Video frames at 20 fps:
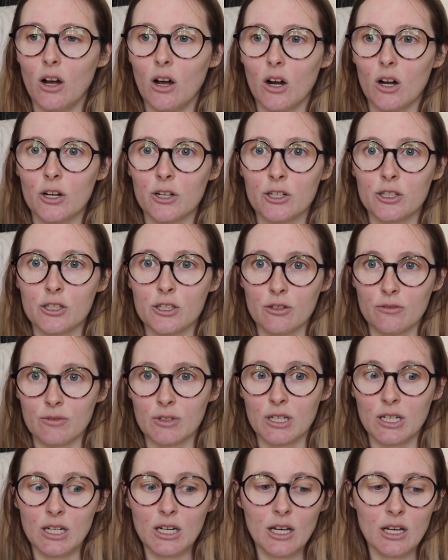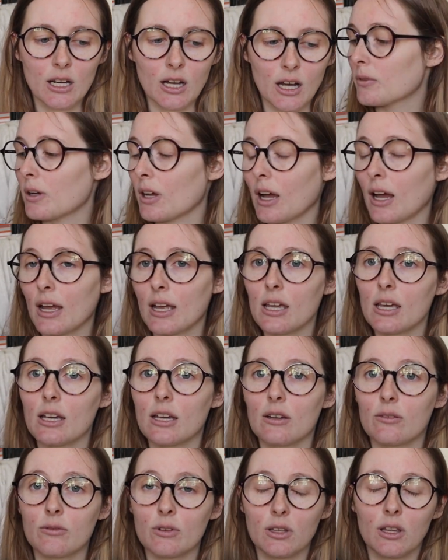harder to read. I
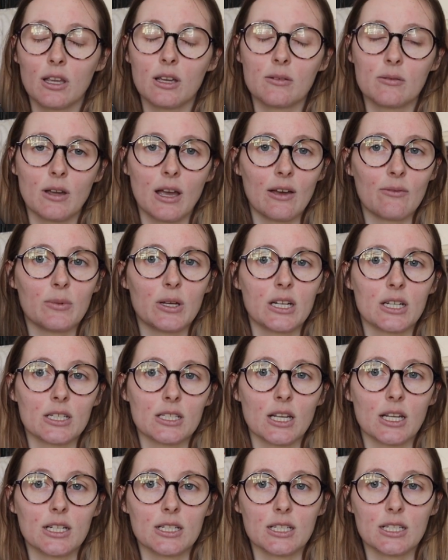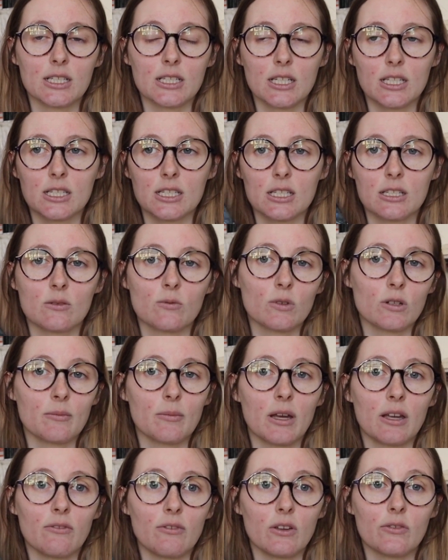really have been excited to get to this. It's one
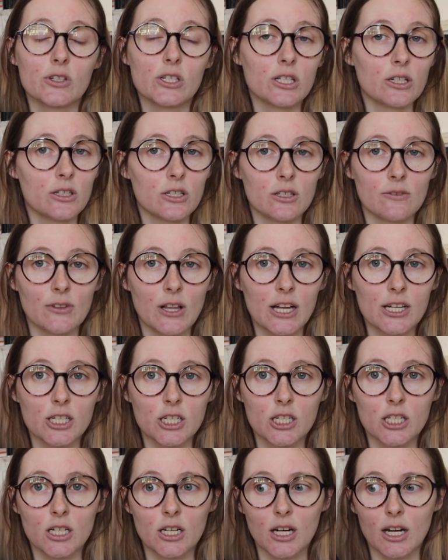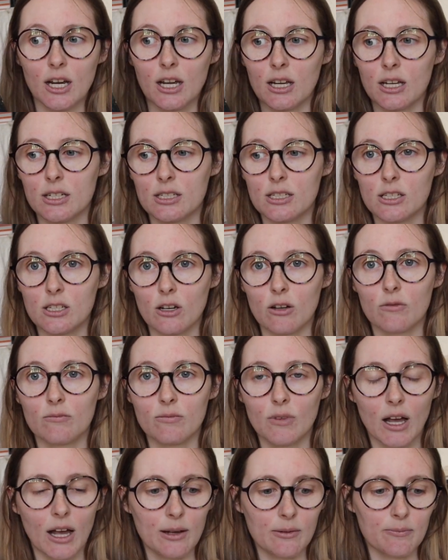of my favorite series of last year, and so
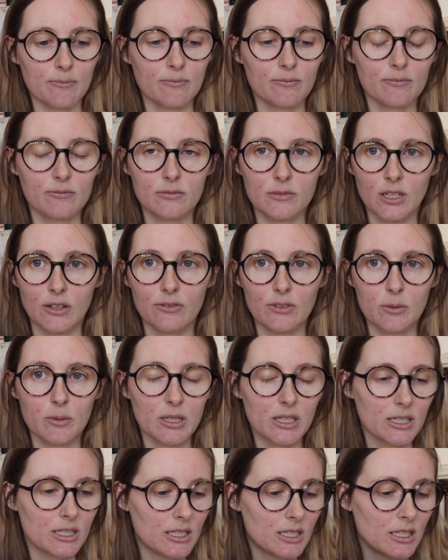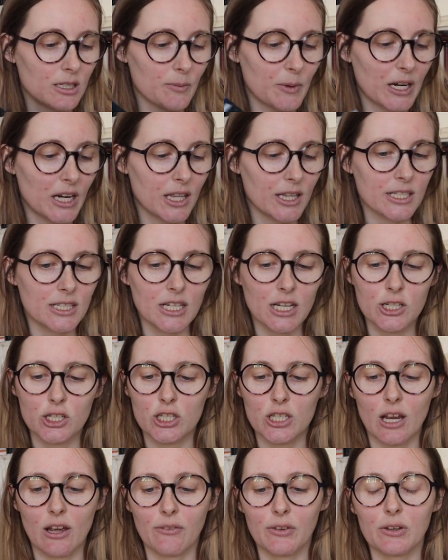I've definitely been anticipating this. I
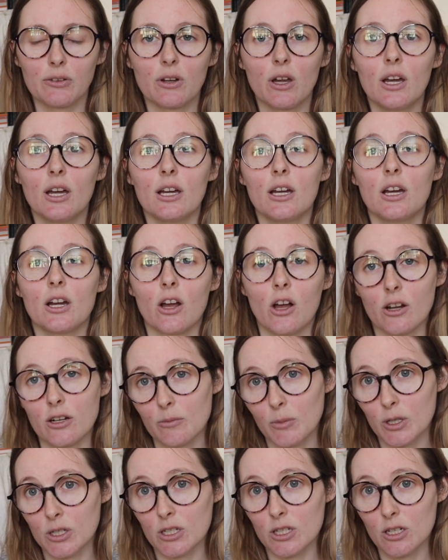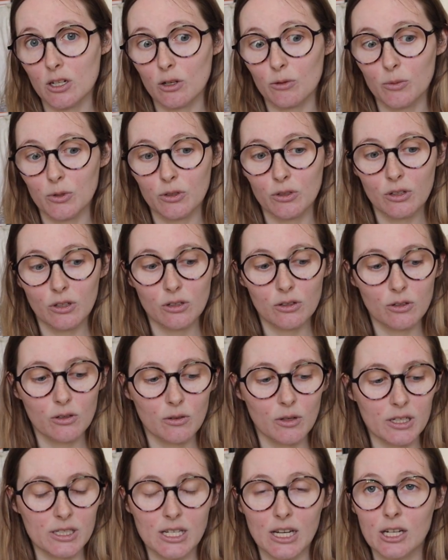just haven't gone to Barnes & Noble
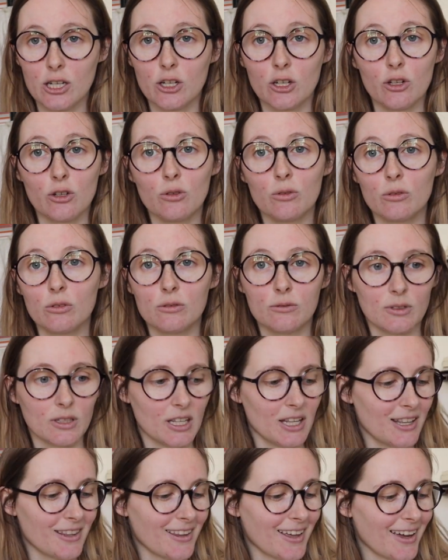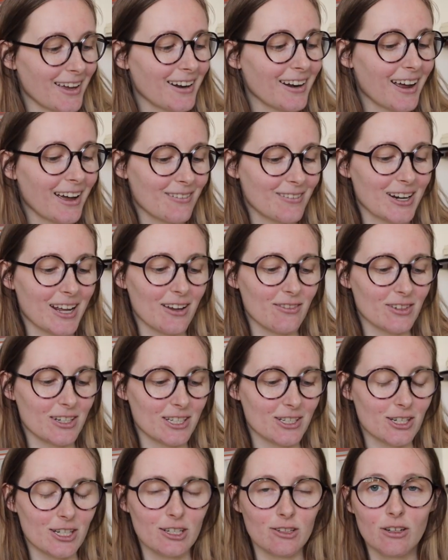because I knew that I would have an
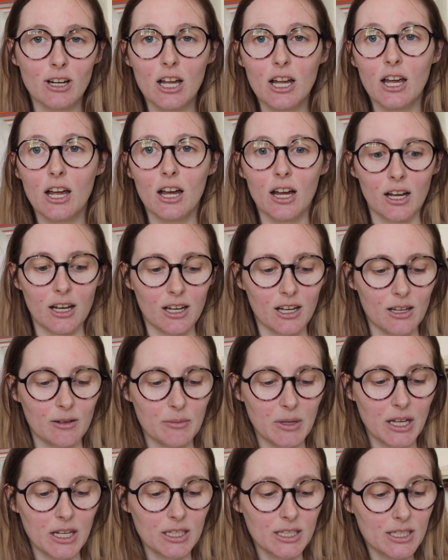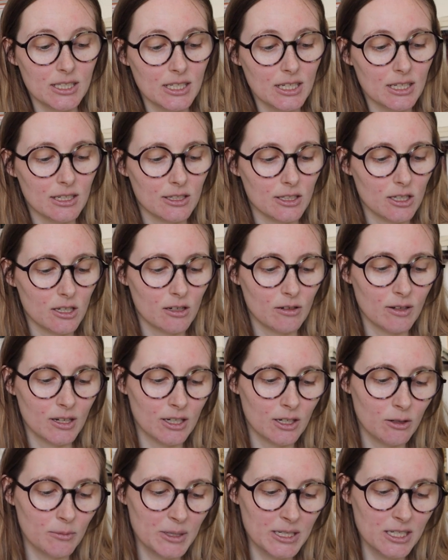issue, and I did, so
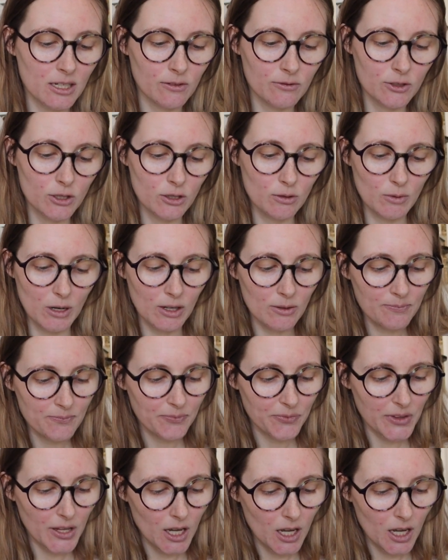I know myself too well.